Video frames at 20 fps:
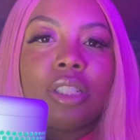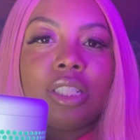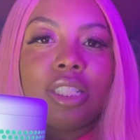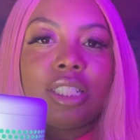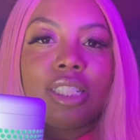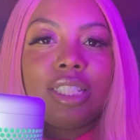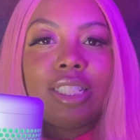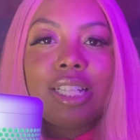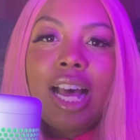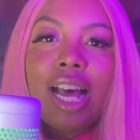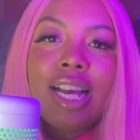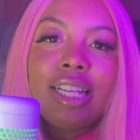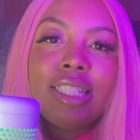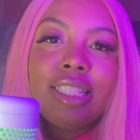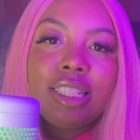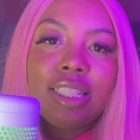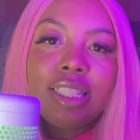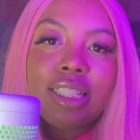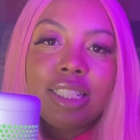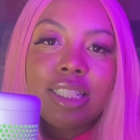decide
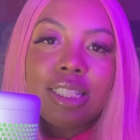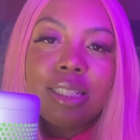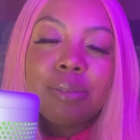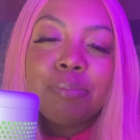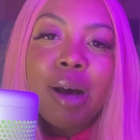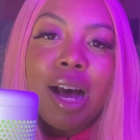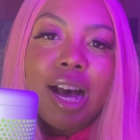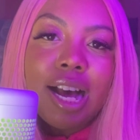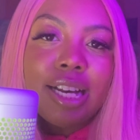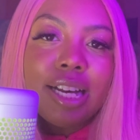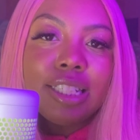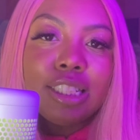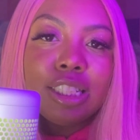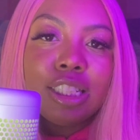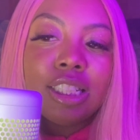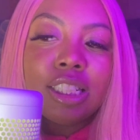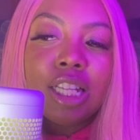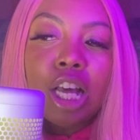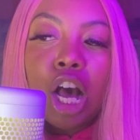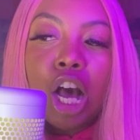to
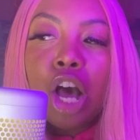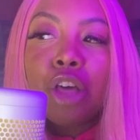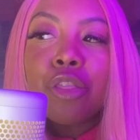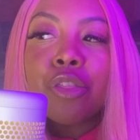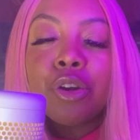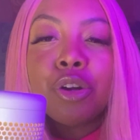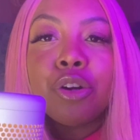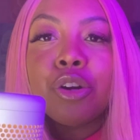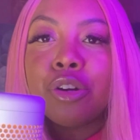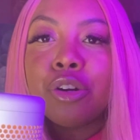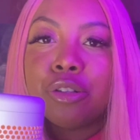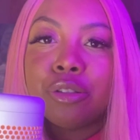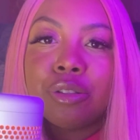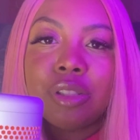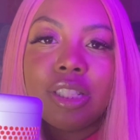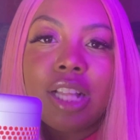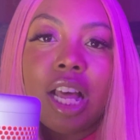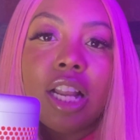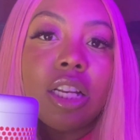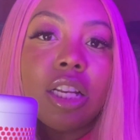despise other
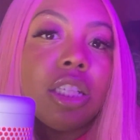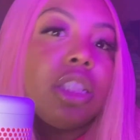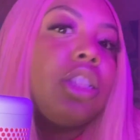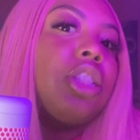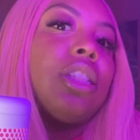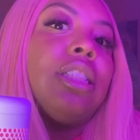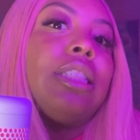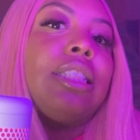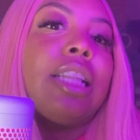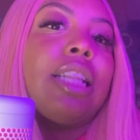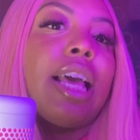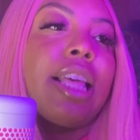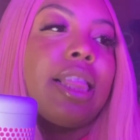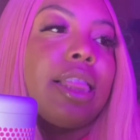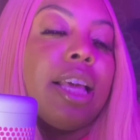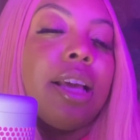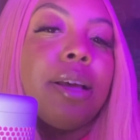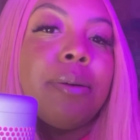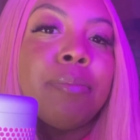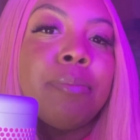girls that look just like
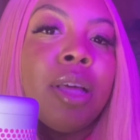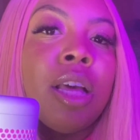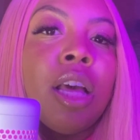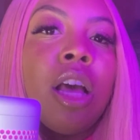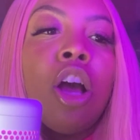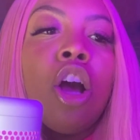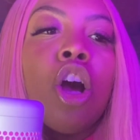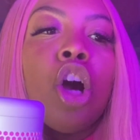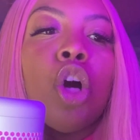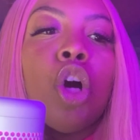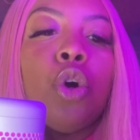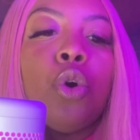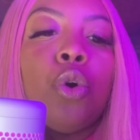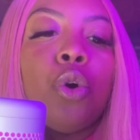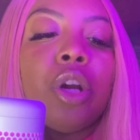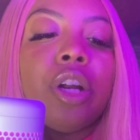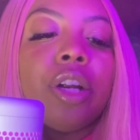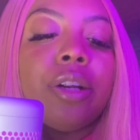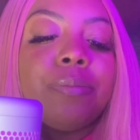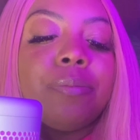them
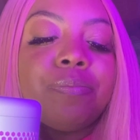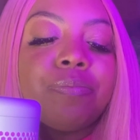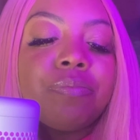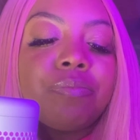or